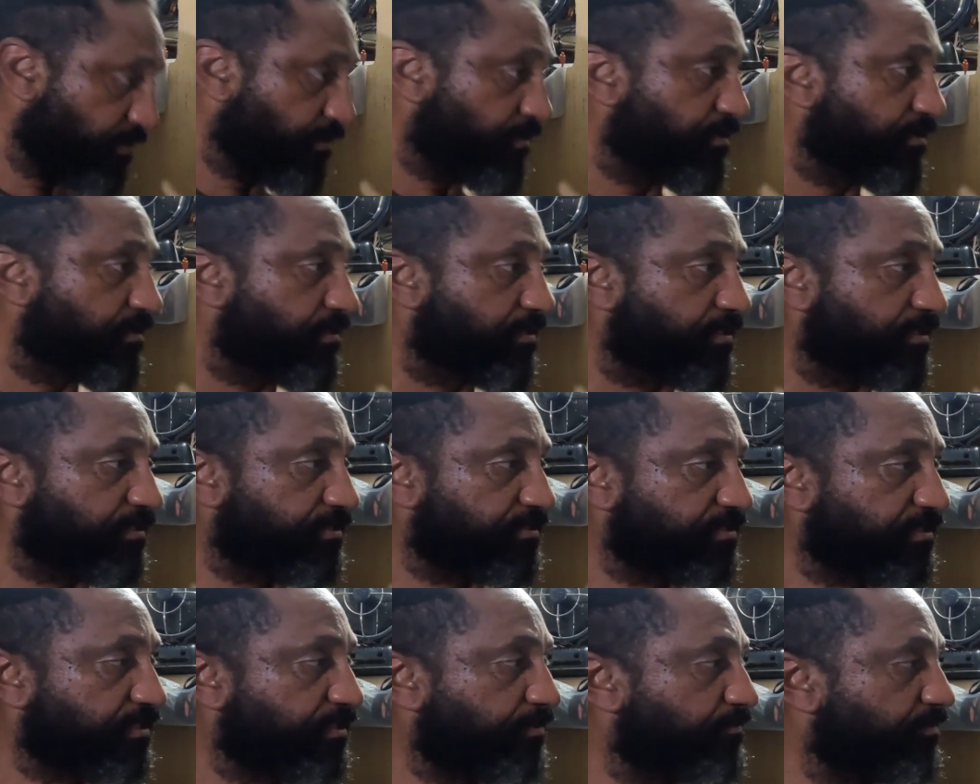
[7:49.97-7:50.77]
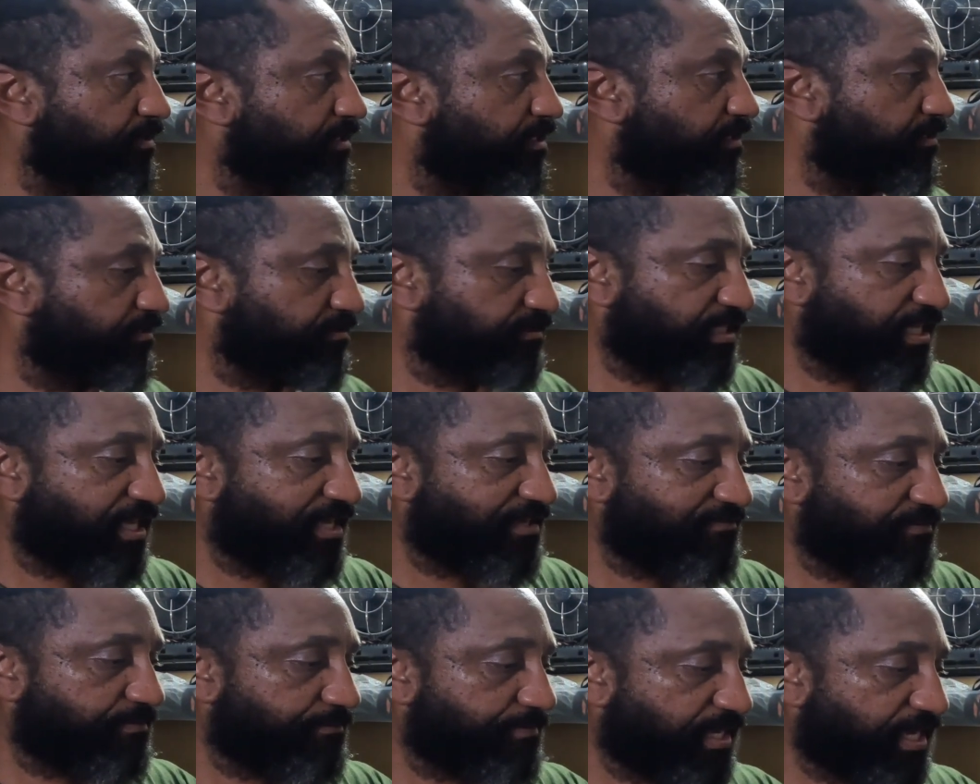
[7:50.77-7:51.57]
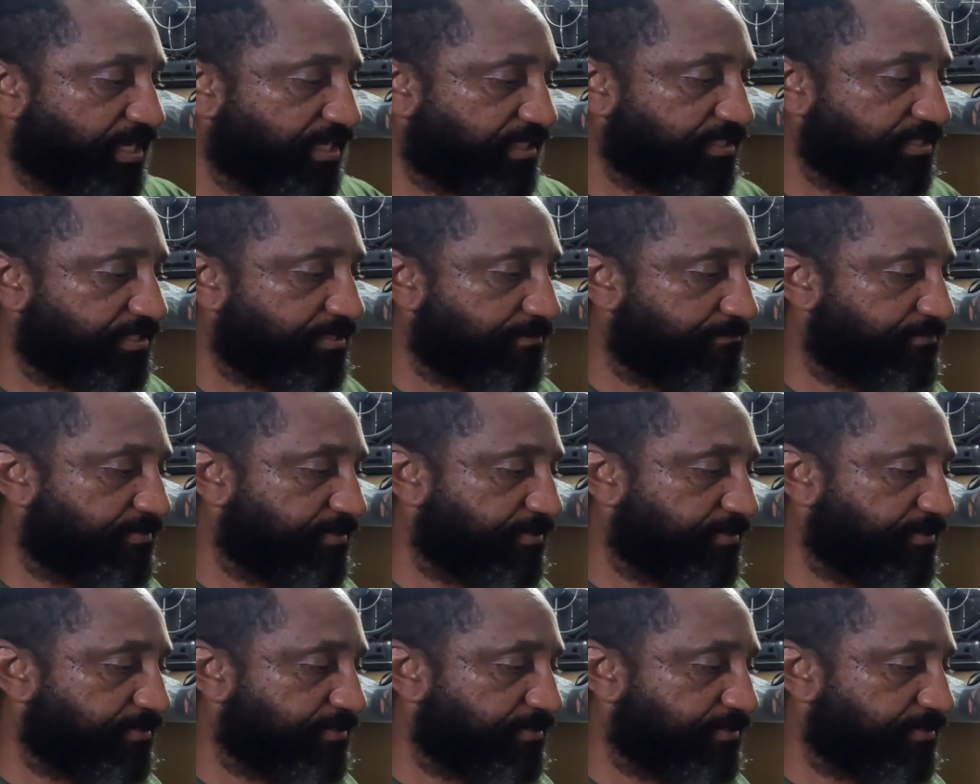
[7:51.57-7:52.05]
I said it wouldn't hurt to have a backup.